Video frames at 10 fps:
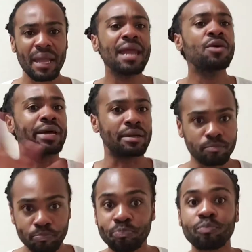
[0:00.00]
Anyway,
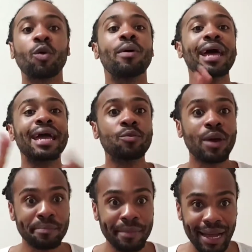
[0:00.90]
when I
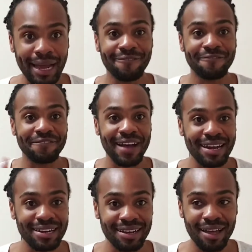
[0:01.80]
went back and
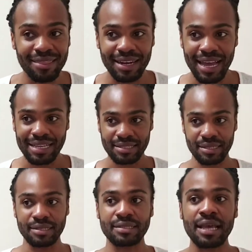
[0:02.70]
finally got the
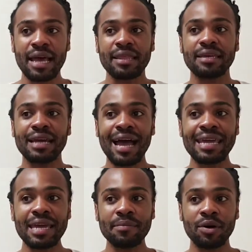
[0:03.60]
license, the
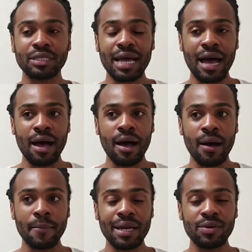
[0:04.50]
guy came out
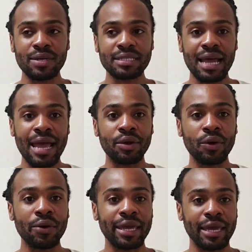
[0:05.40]
and he was
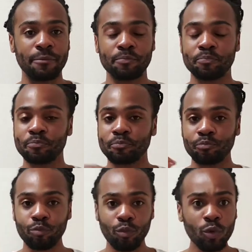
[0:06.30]
like, okay,
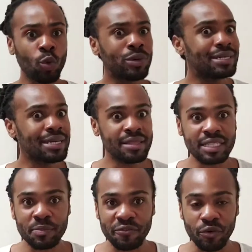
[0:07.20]
we did
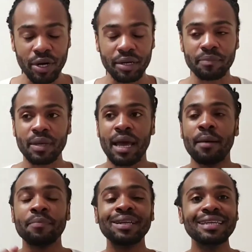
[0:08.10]
this before.
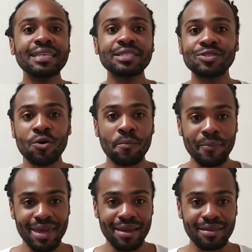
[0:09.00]
Please
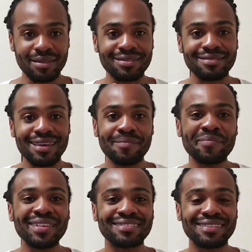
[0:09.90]
don't make the
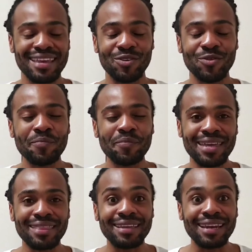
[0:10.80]
same mistake you
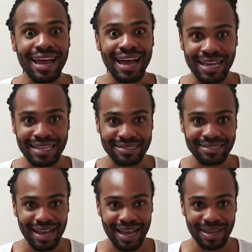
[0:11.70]
made the
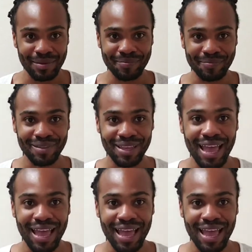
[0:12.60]
last time.